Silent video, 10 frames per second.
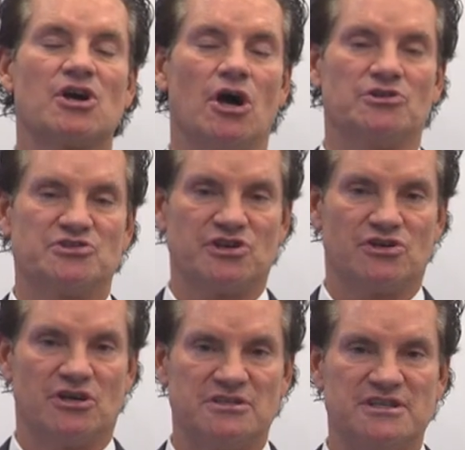collagen
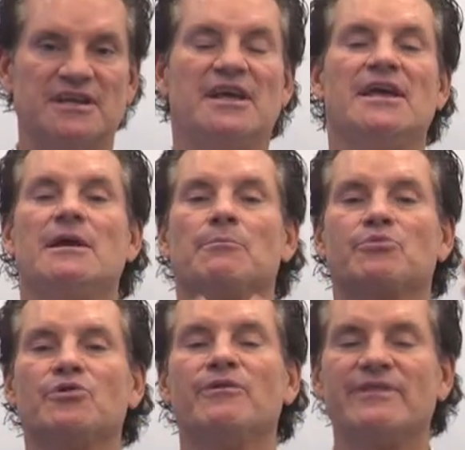content,
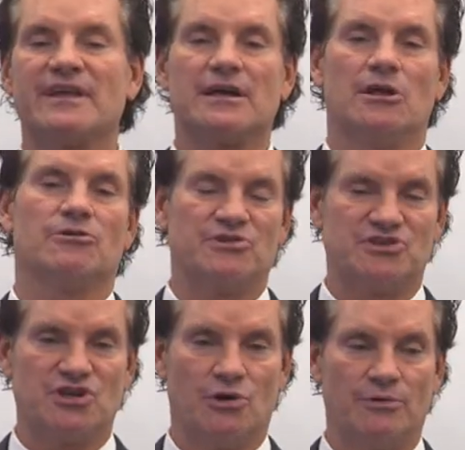improving the color and
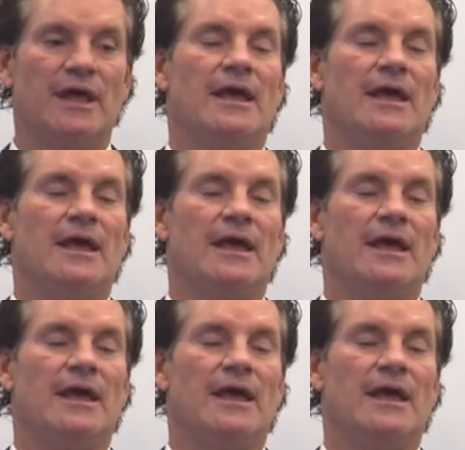tone,